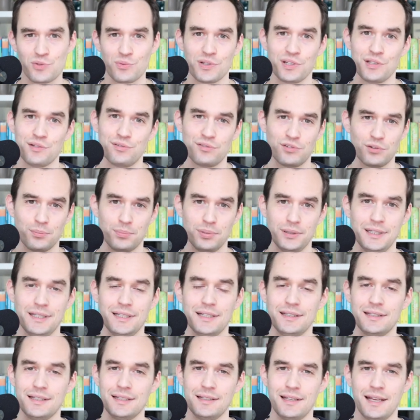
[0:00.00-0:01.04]
when you've
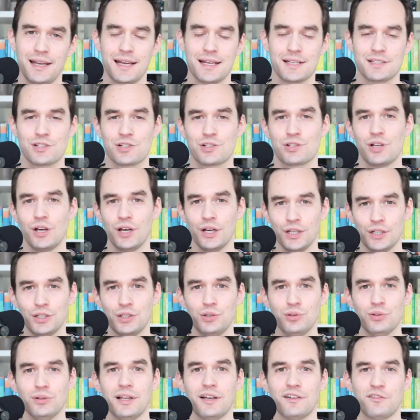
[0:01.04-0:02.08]
completed the tasks,
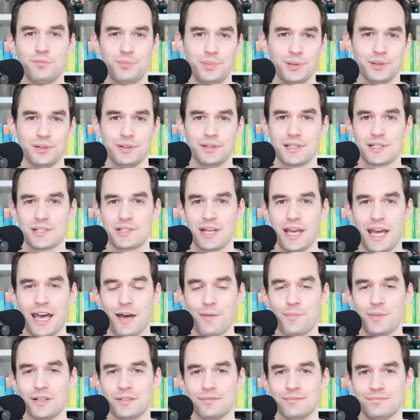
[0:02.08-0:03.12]
you'll have built this
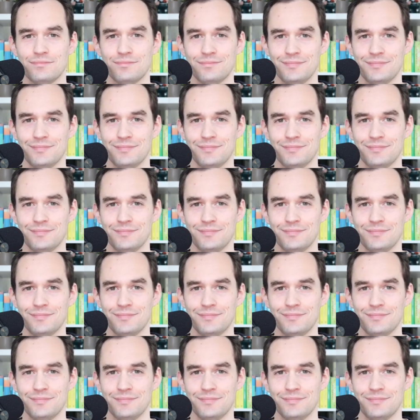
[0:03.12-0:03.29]
habit.